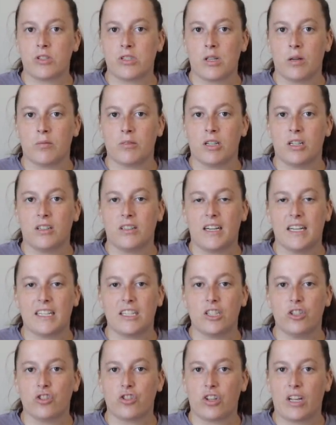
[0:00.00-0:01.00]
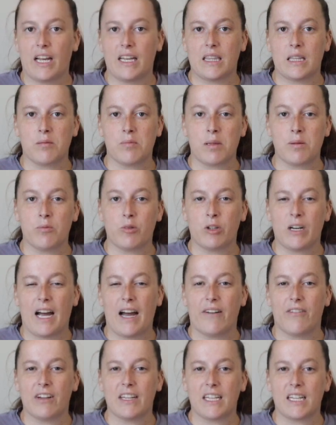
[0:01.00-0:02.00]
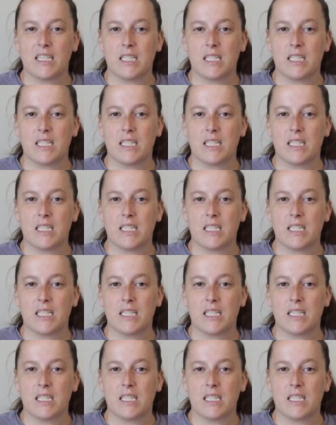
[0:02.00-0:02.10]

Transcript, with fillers: Some, like usually I think people would have like